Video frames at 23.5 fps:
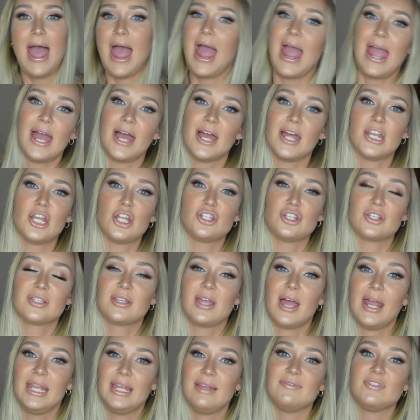and just
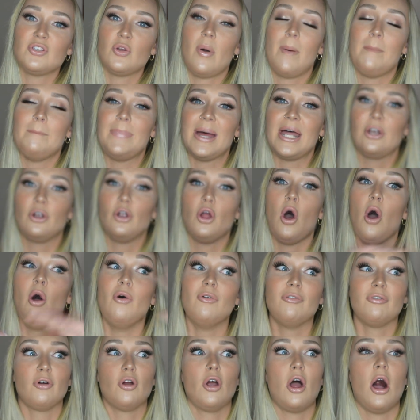kind of gives you a better
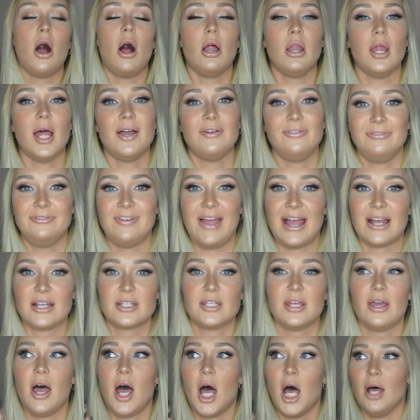overall
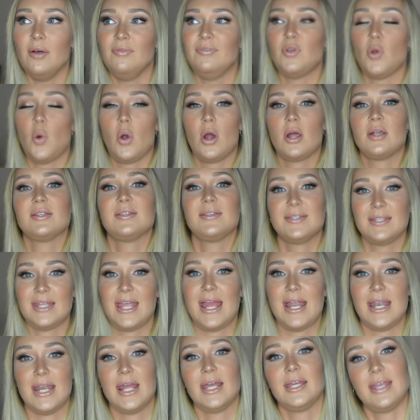effect of your
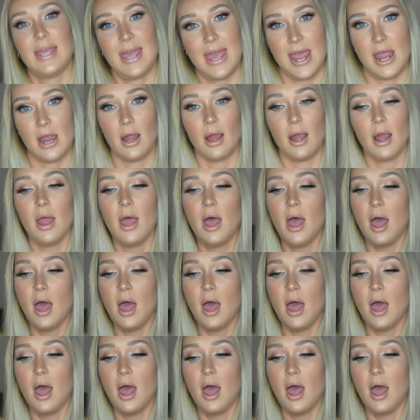skin care.